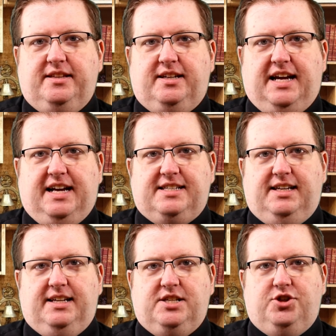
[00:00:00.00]
in the last
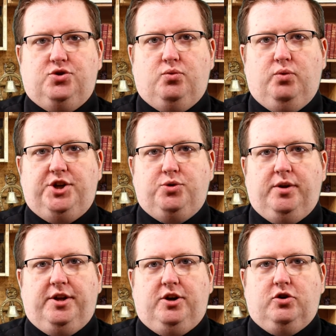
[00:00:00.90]
lesson is a ritual
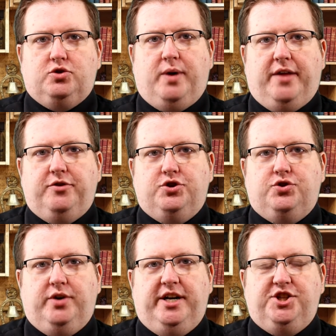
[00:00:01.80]
that looks rather
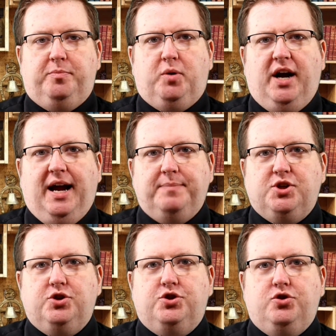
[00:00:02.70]
strange and perhaps
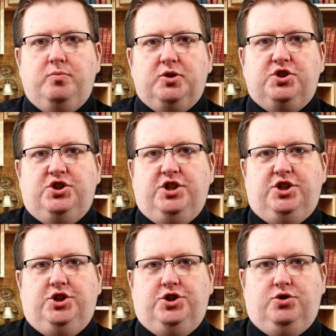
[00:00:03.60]

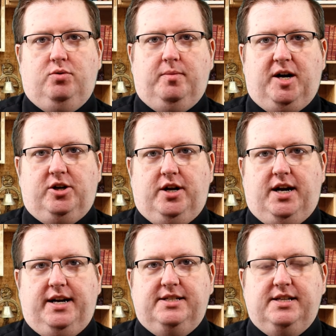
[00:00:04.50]
superstitious to our modern
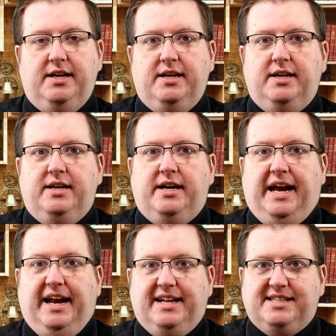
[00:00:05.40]
eyes.
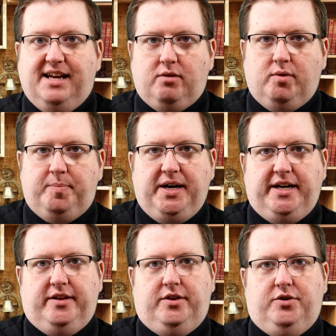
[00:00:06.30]
It is not
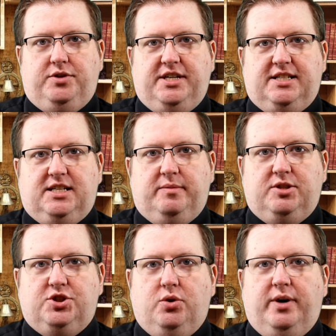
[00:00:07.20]
repeated in the New Testament,
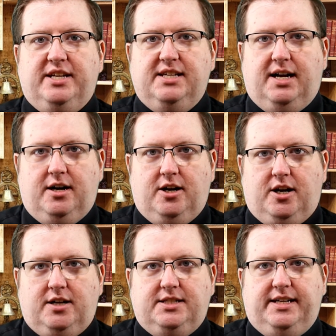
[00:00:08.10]
so it is not our
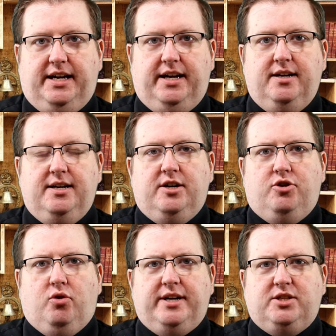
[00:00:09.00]
law today,
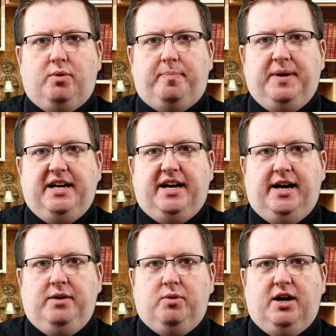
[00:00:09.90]
nor is it repeated
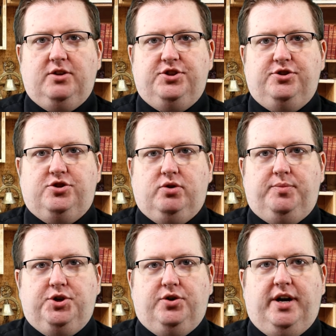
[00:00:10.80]
anywhere else in
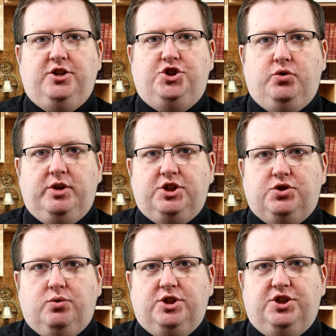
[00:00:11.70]
Scripture, and Jewish
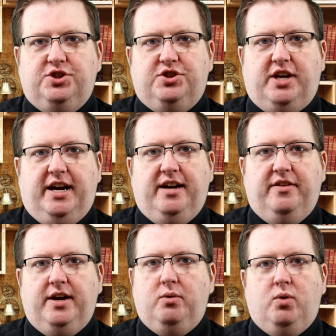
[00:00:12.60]
sources say
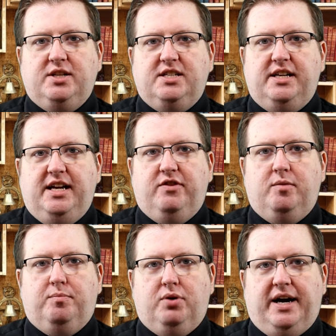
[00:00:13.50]
that it wasn't
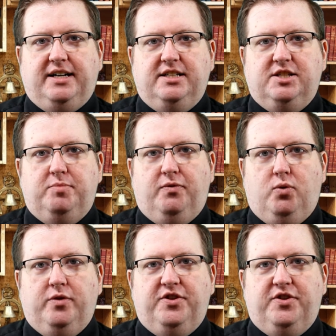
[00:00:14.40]
even practiced before the